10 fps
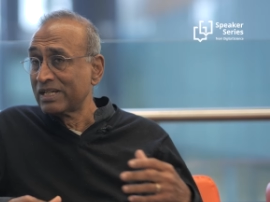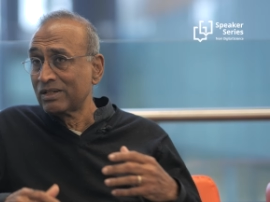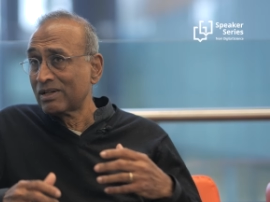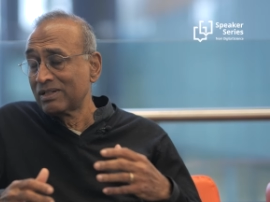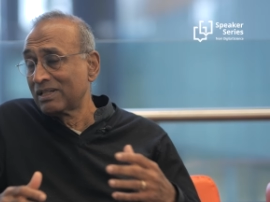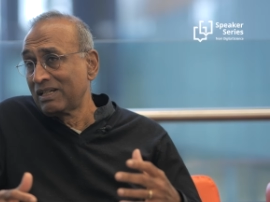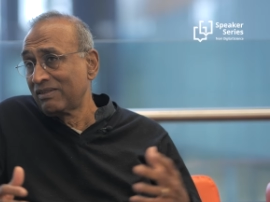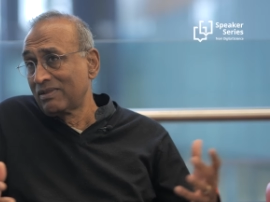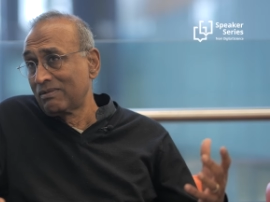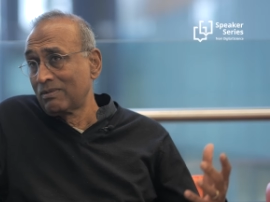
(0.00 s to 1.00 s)
Mm-hmm.
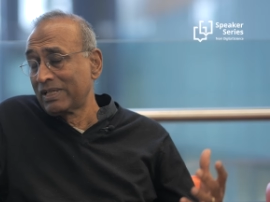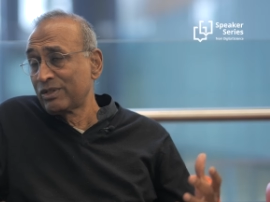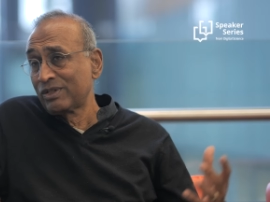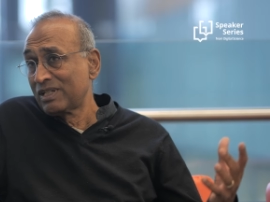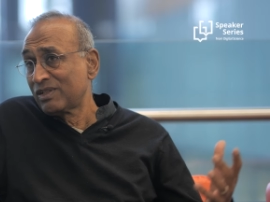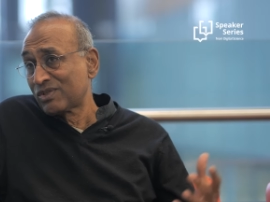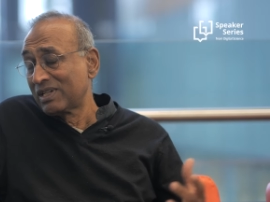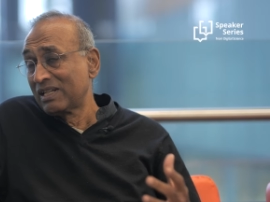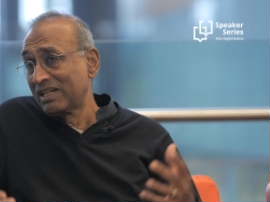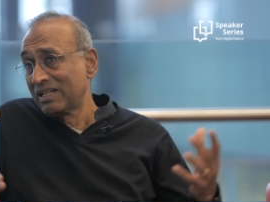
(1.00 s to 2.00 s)
You, whether you're in, in,
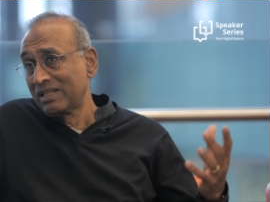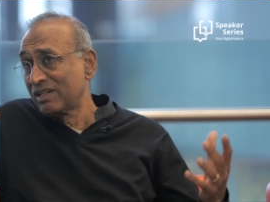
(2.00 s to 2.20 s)
mm-hmm.